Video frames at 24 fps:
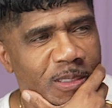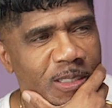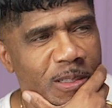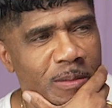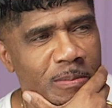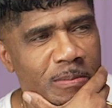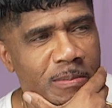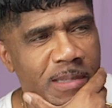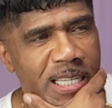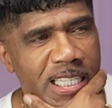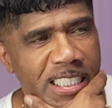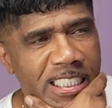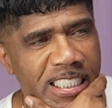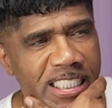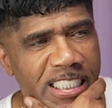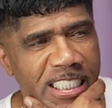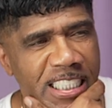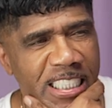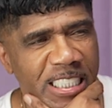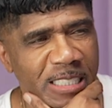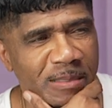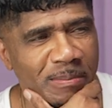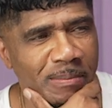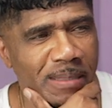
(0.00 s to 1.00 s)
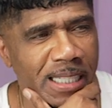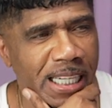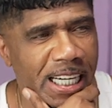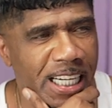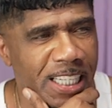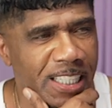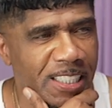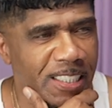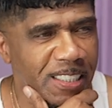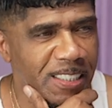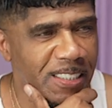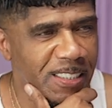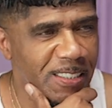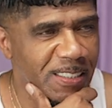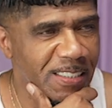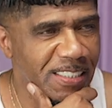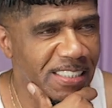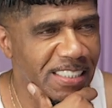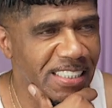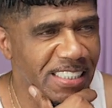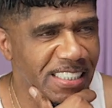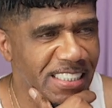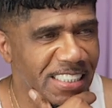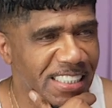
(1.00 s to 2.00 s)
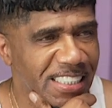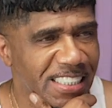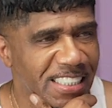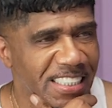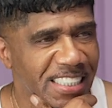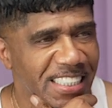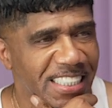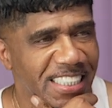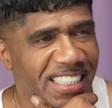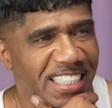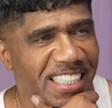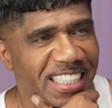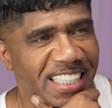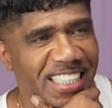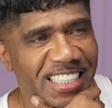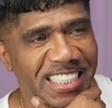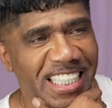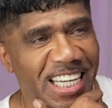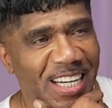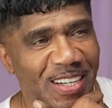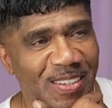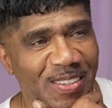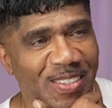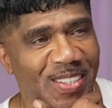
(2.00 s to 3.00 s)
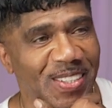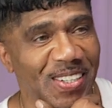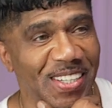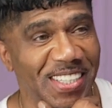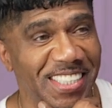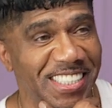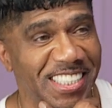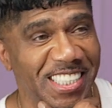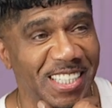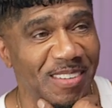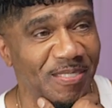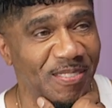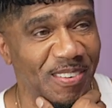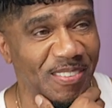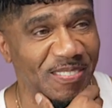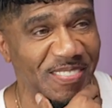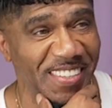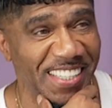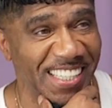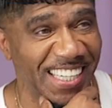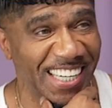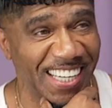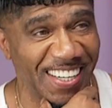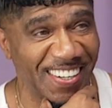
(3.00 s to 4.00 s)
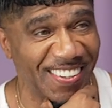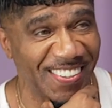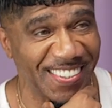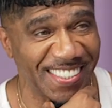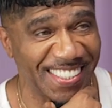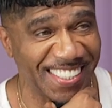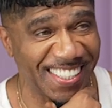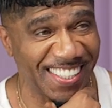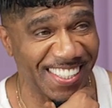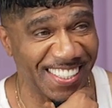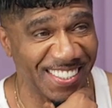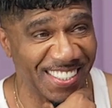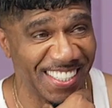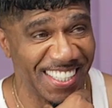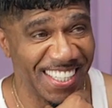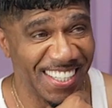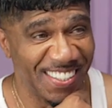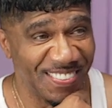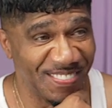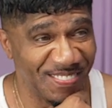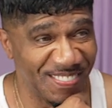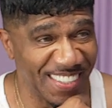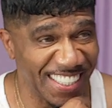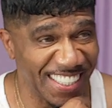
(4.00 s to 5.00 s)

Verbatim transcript: for yeah. Message in a Bottle. Because they don't call it Send for Me, yeah, they always call right, it